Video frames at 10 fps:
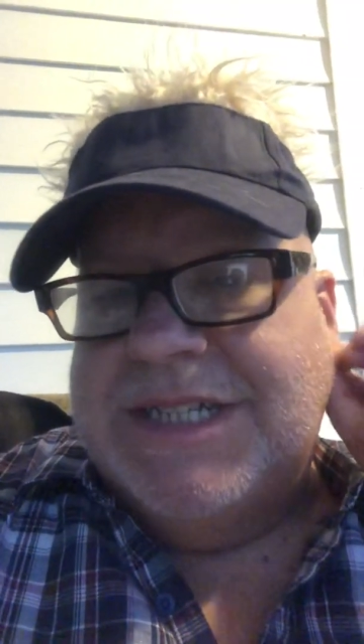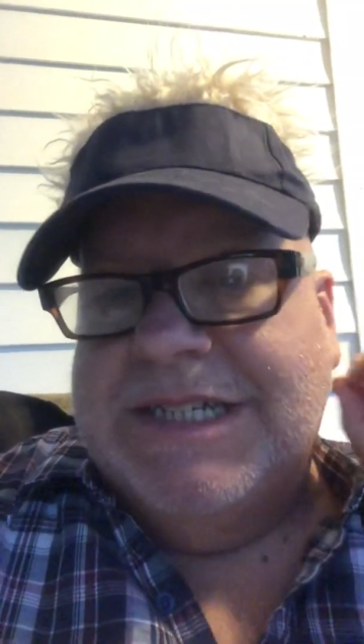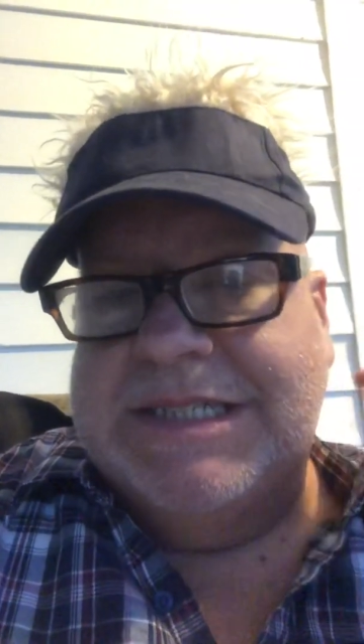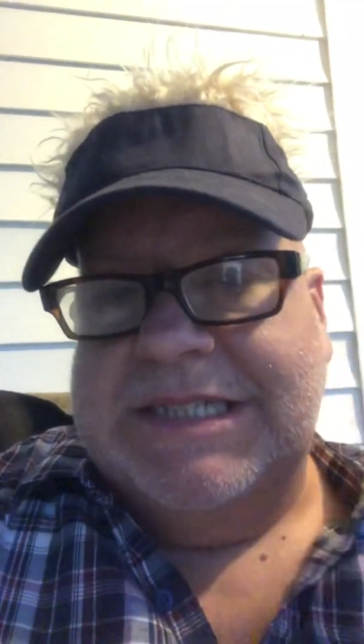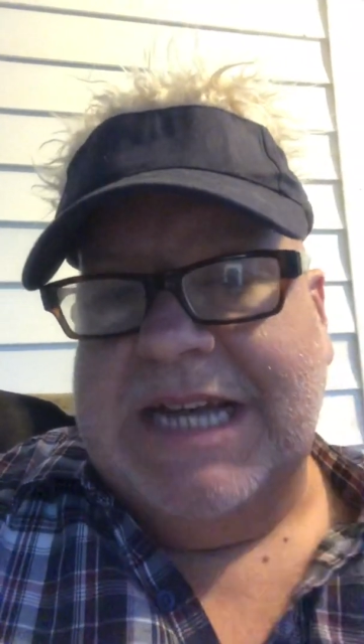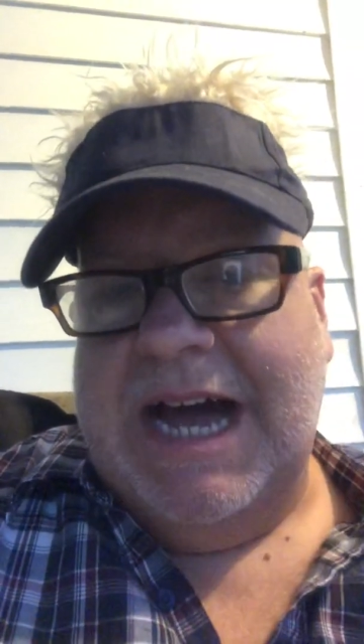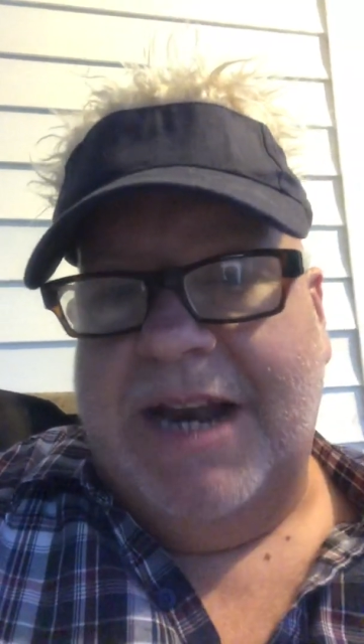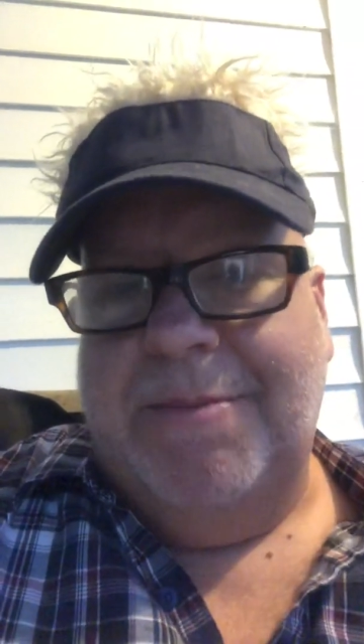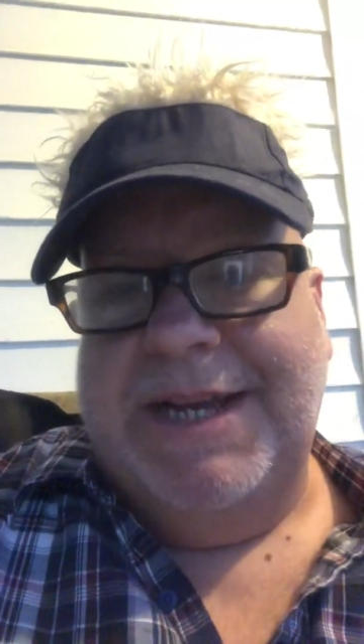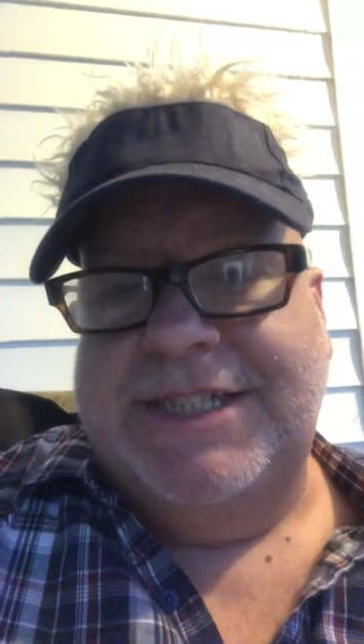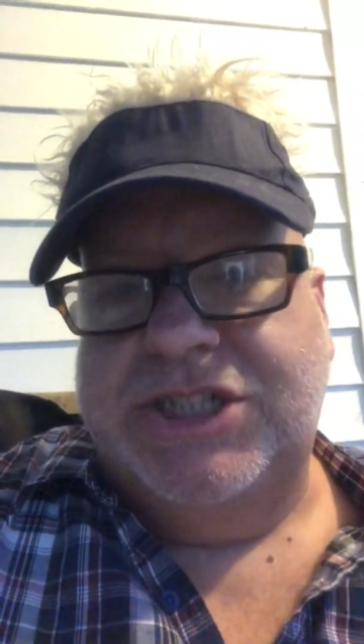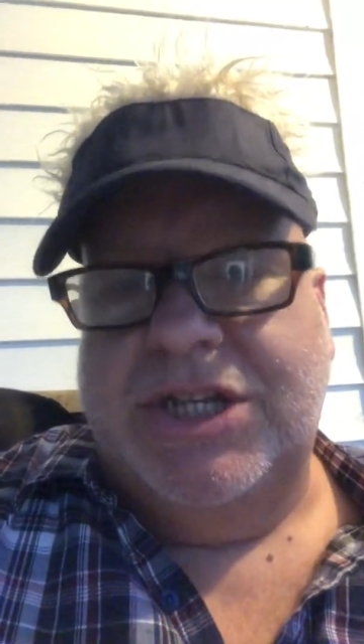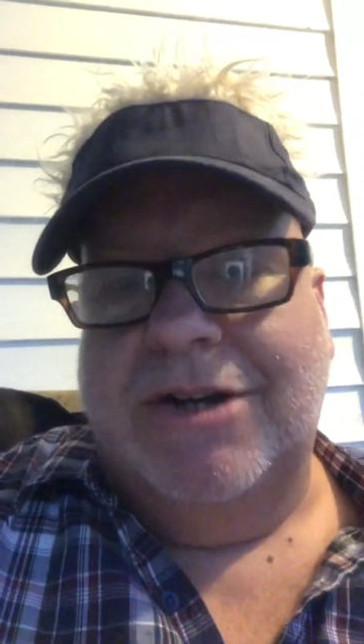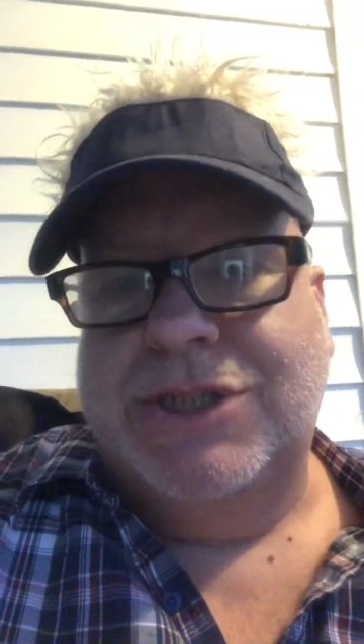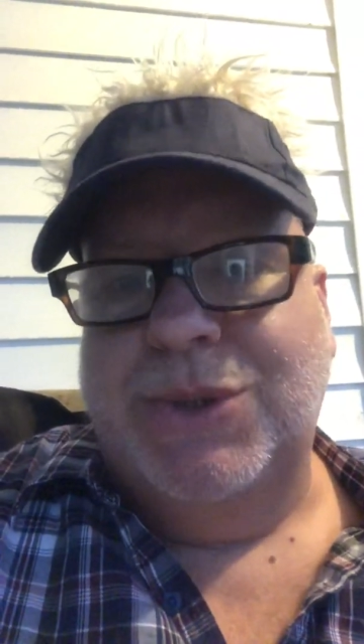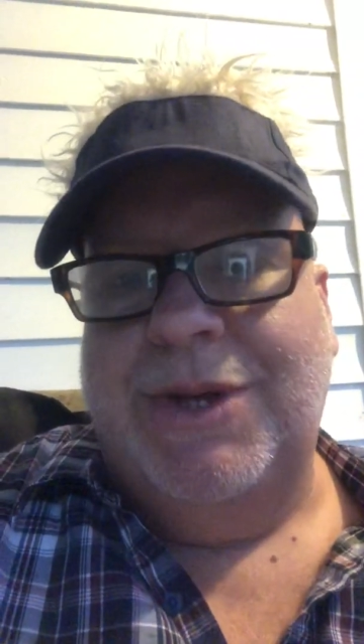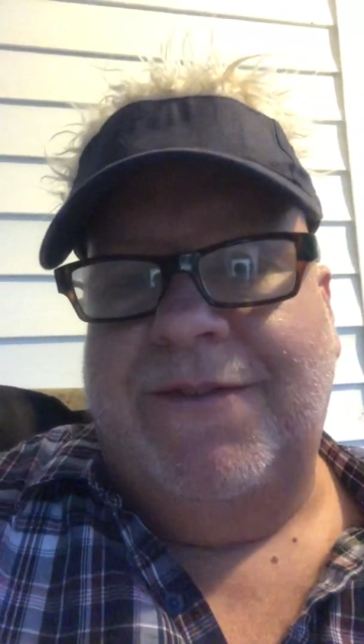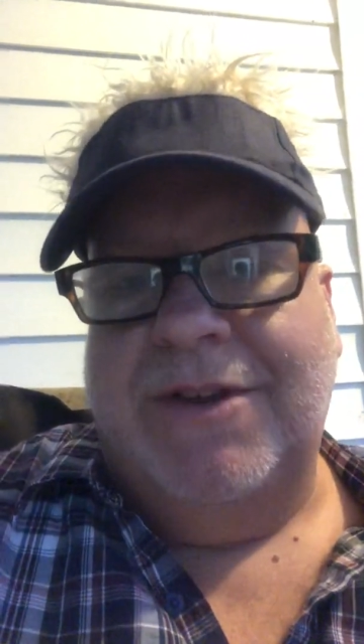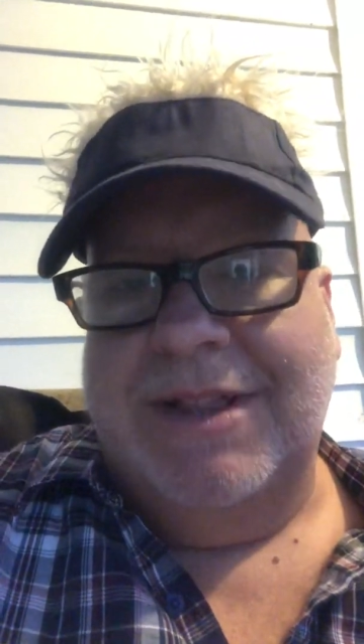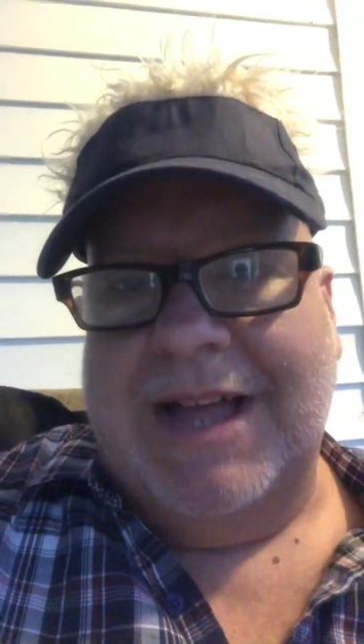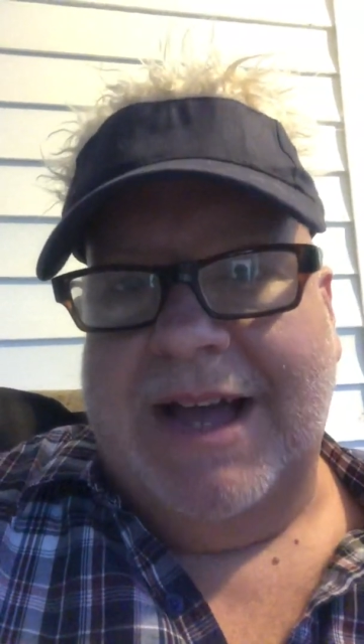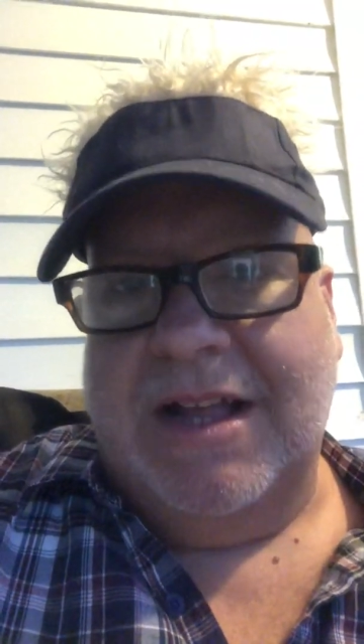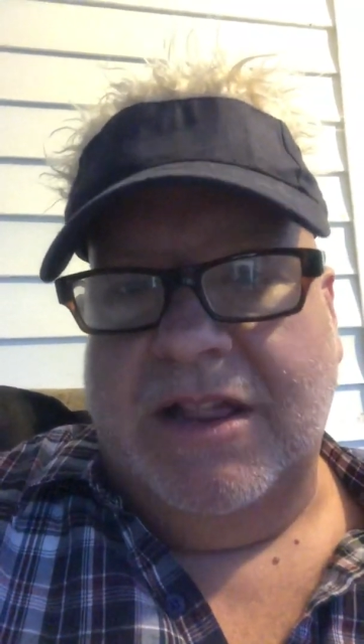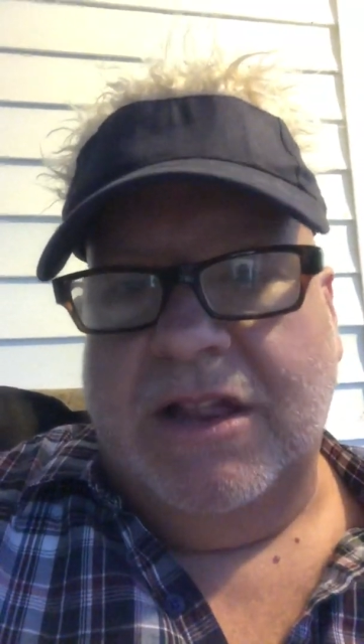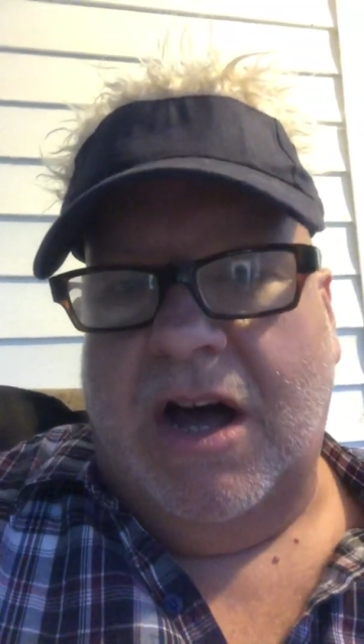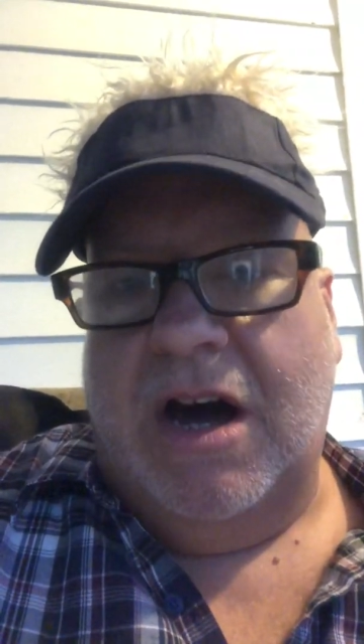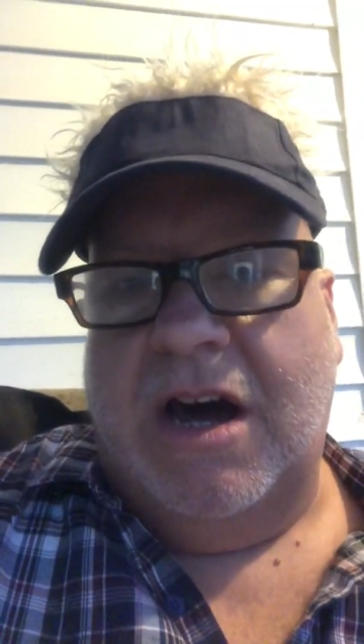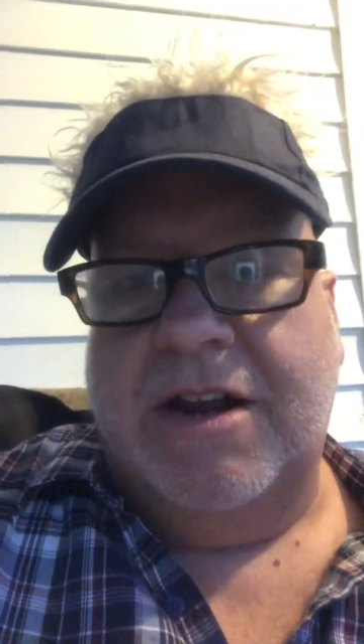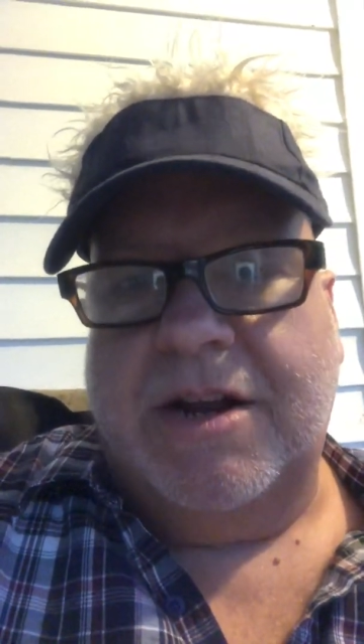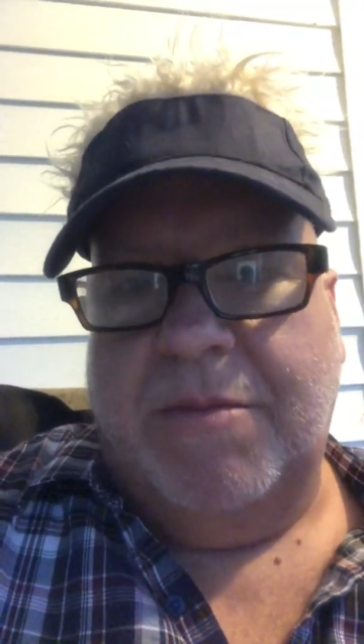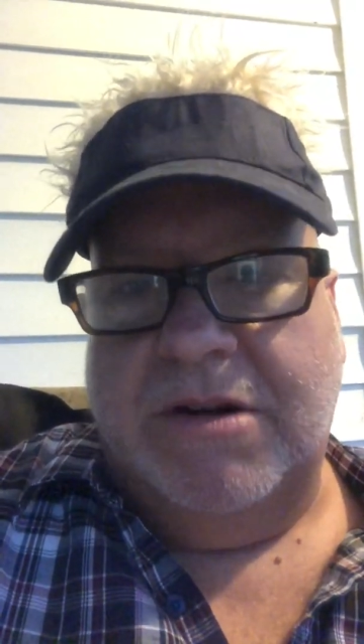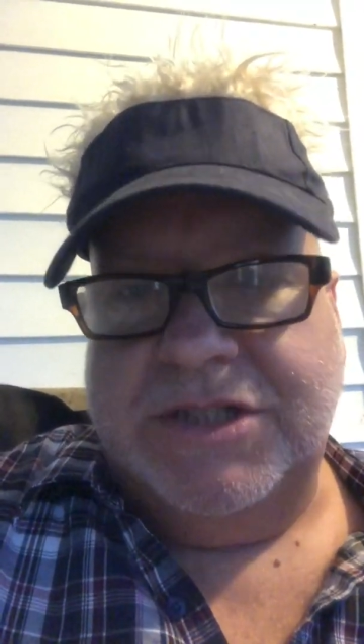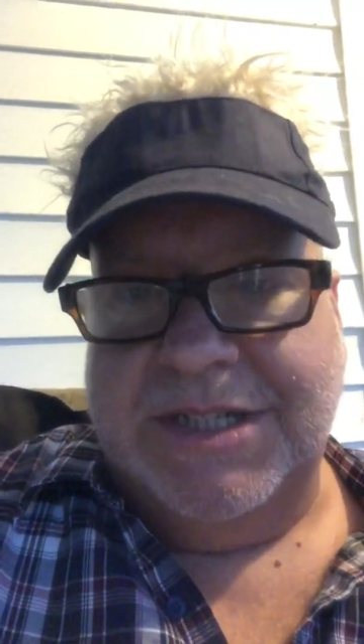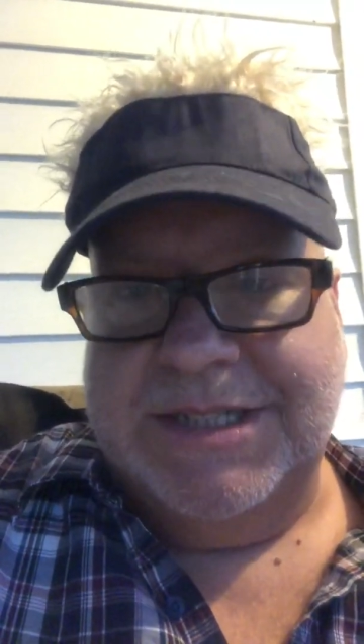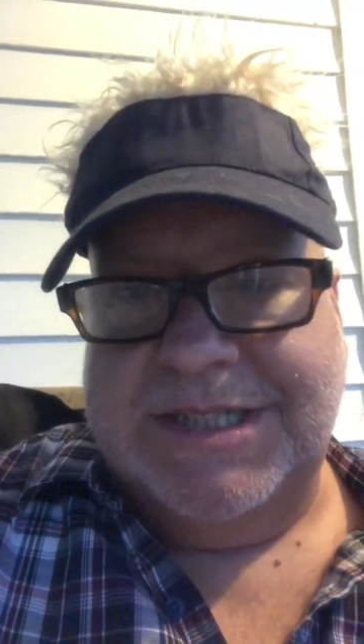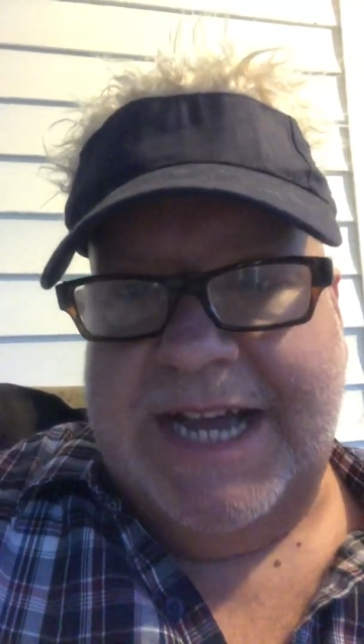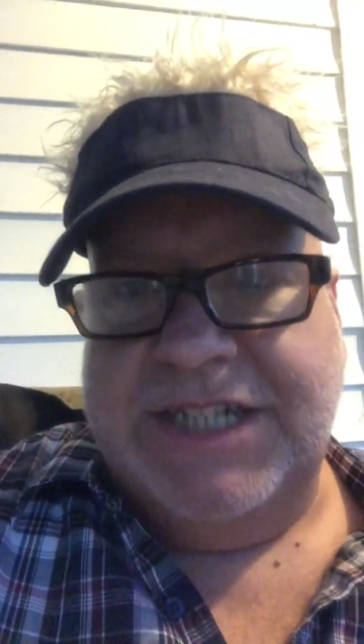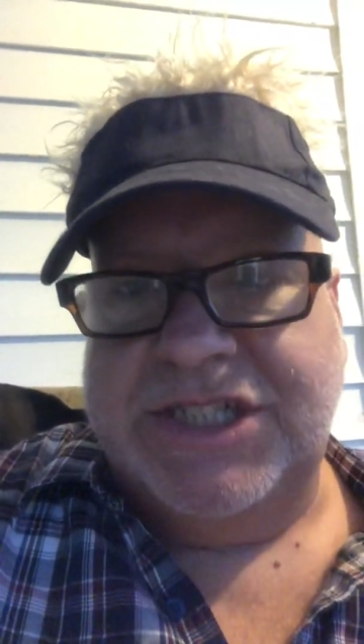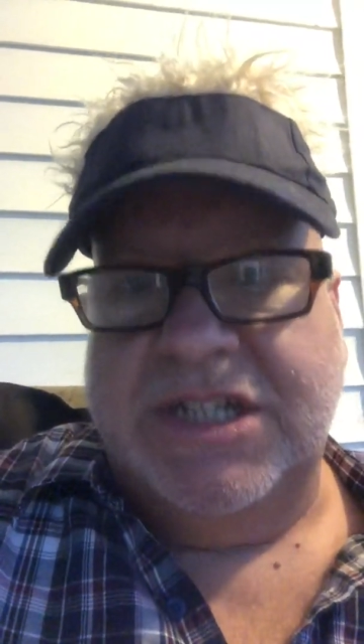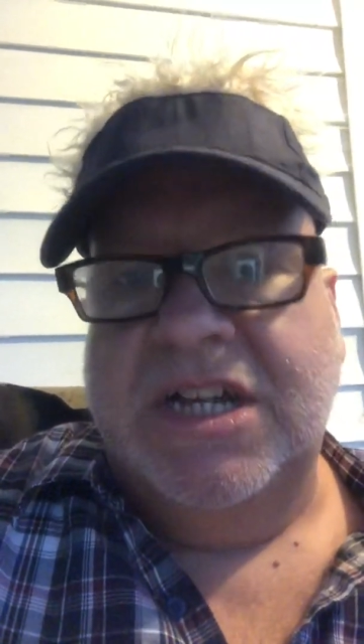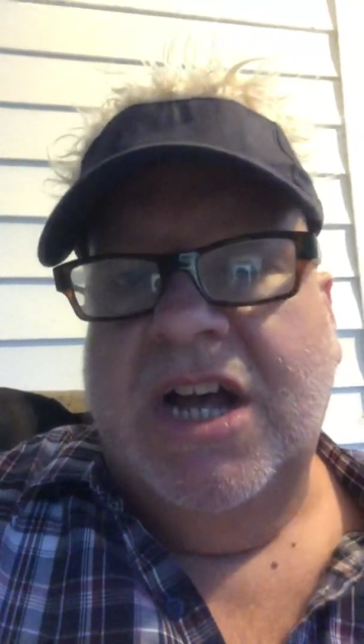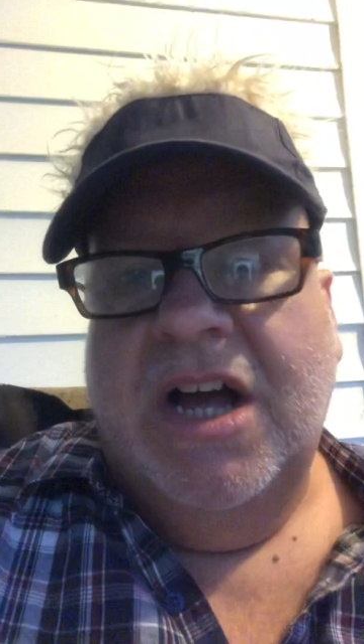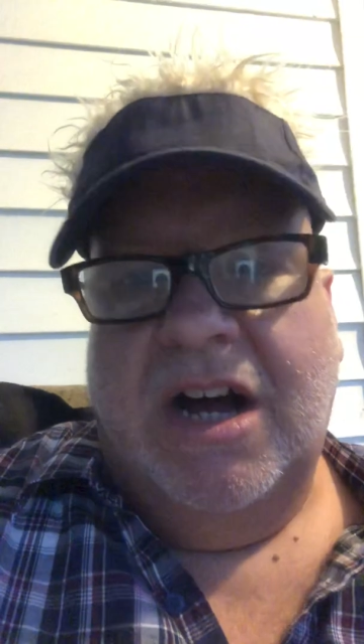is the kind of beach you go to if you like a lot of commercialization,